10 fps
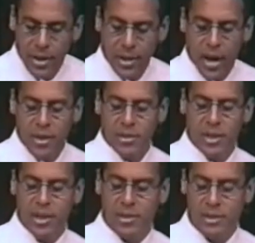God
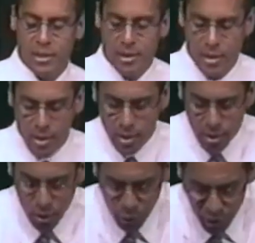says,
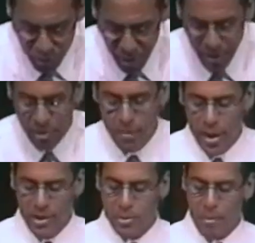who has made the
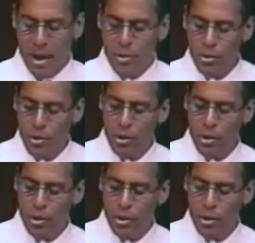man's mouth?